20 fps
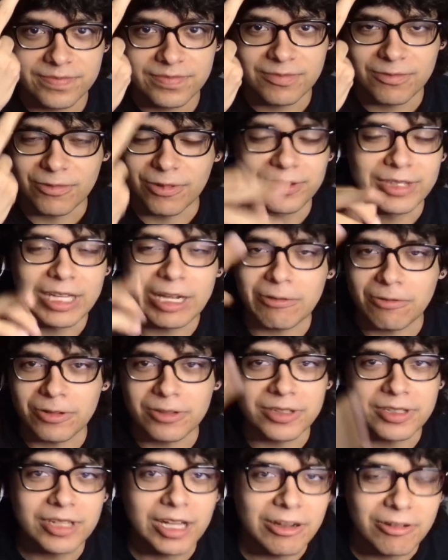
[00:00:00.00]
Well, not
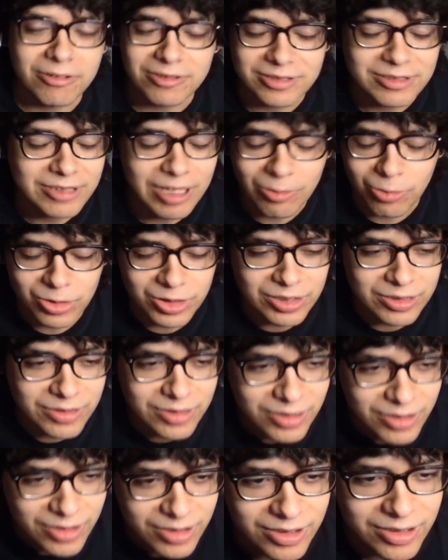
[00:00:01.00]
really. I would, I wouldn't.
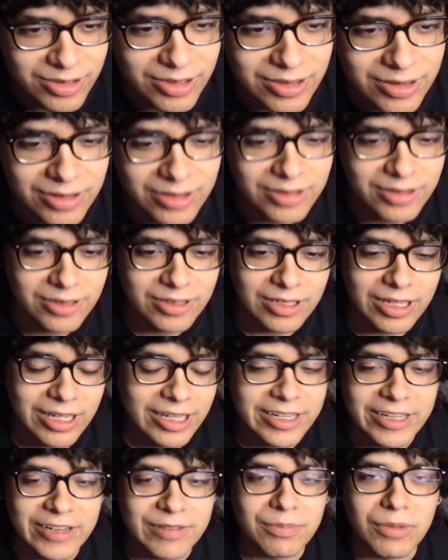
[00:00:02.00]
I
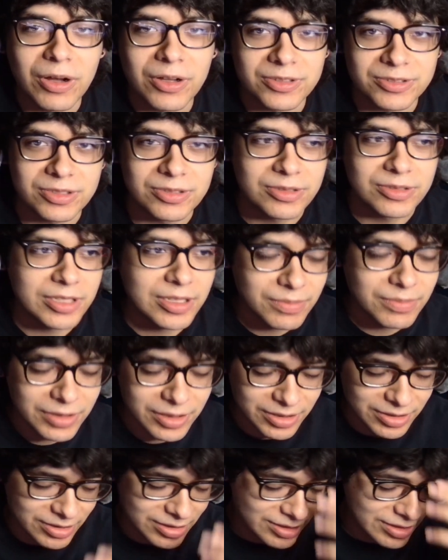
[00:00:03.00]
didn't have balls to do that,
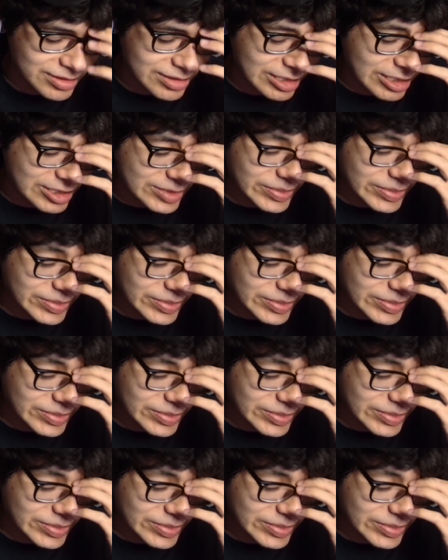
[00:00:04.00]
but that's